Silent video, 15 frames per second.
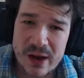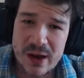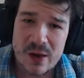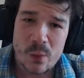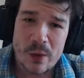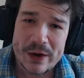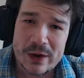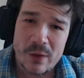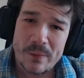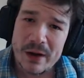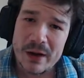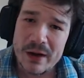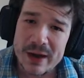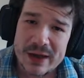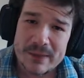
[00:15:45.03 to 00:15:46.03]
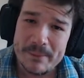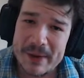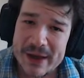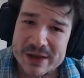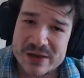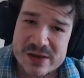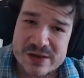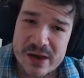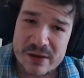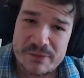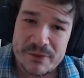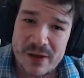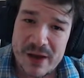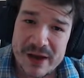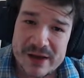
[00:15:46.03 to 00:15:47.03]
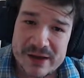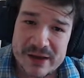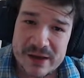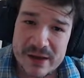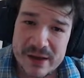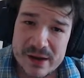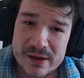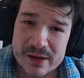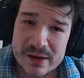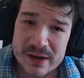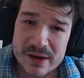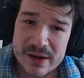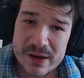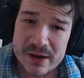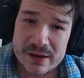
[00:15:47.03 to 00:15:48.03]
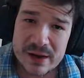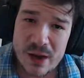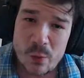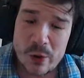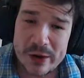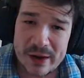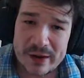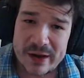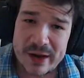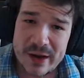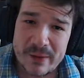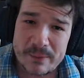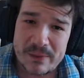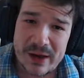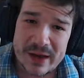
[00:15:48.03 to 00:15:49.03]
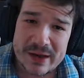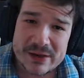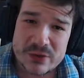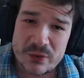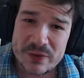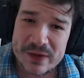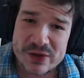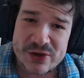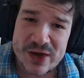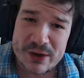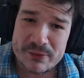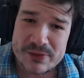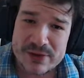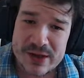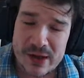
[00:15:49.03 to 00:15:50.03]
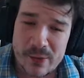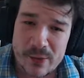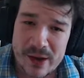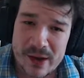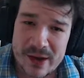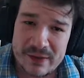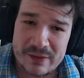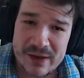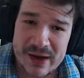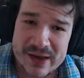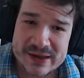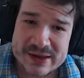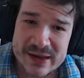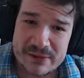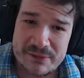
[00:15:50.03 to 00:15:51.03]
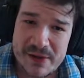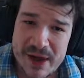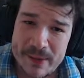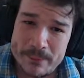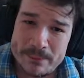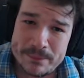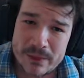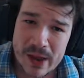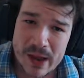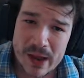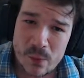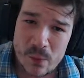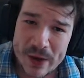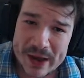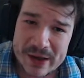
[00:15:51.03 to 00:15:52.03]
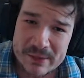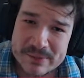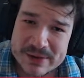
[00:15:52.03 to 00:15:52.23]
when you're behind in matches, I find. I would like an update on the shouts though in the next FM when it comes